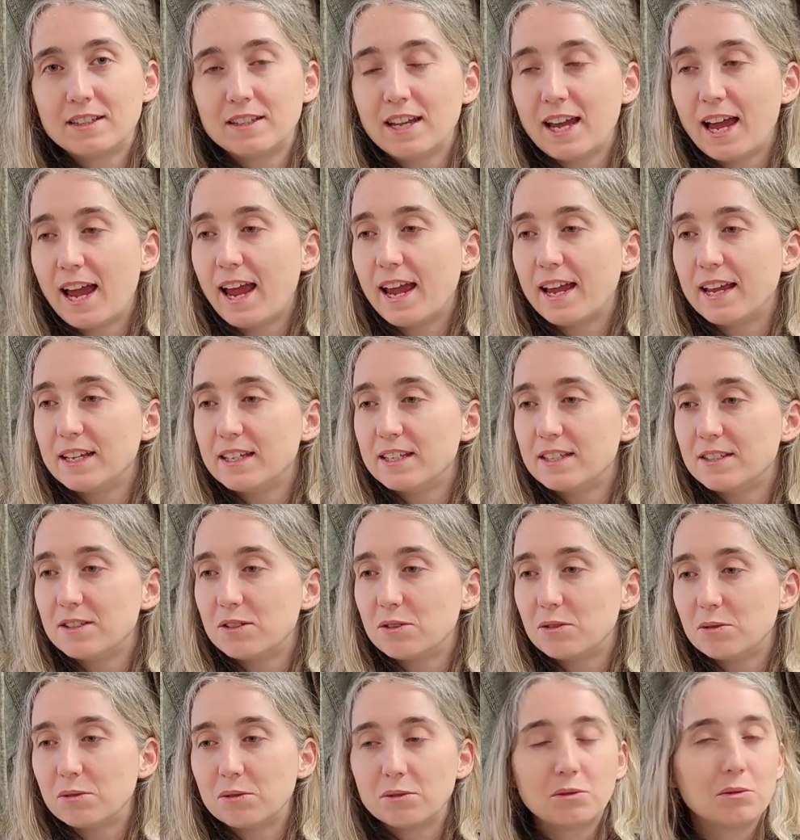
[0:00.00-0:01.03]
days
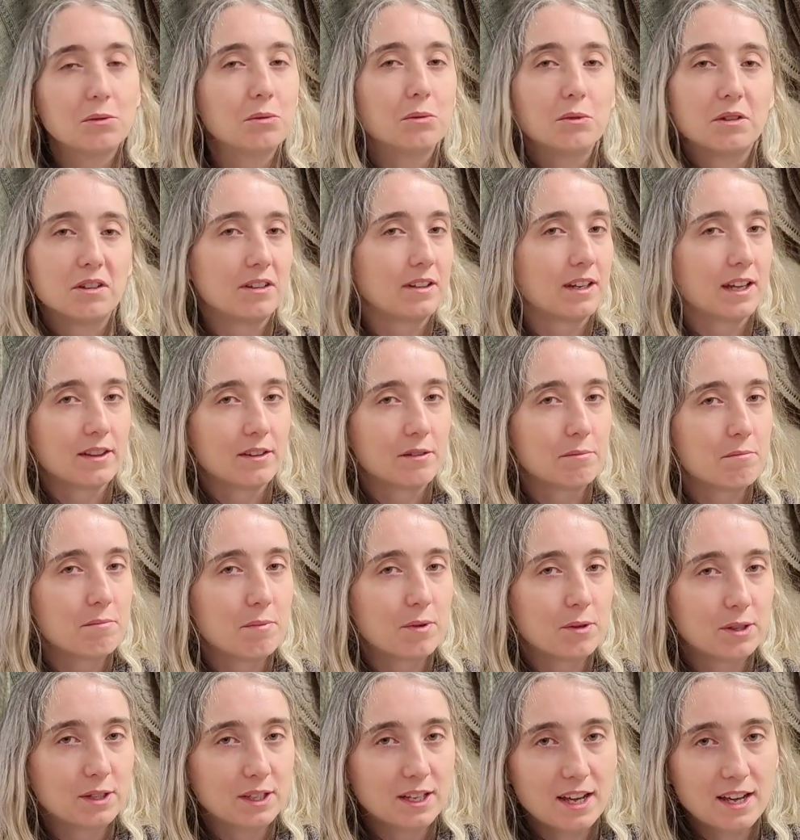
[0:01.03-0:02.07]
to do another
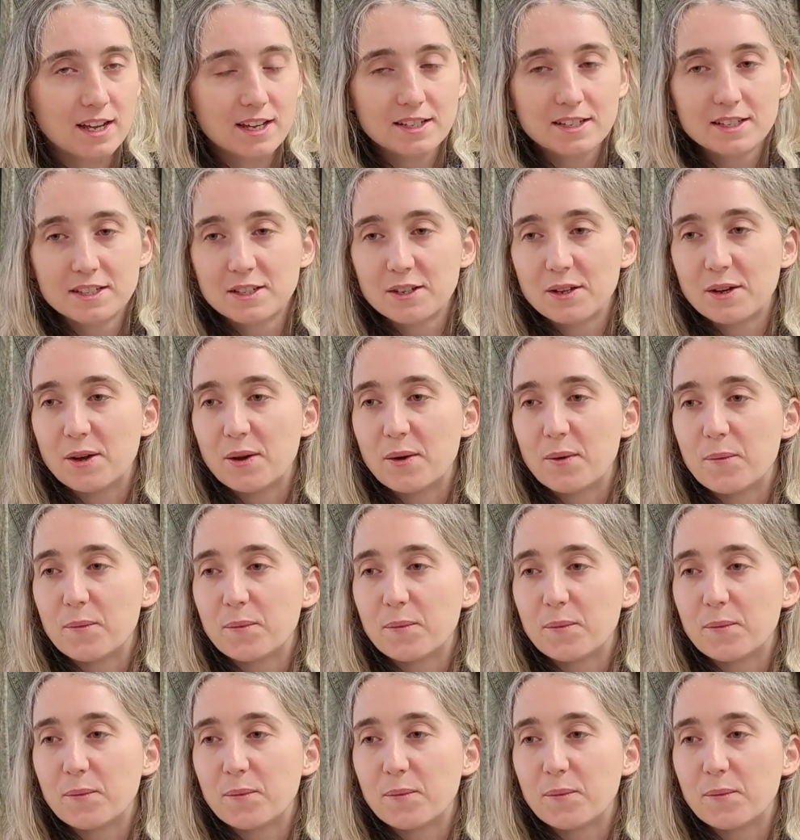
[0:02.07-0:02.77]
podcast.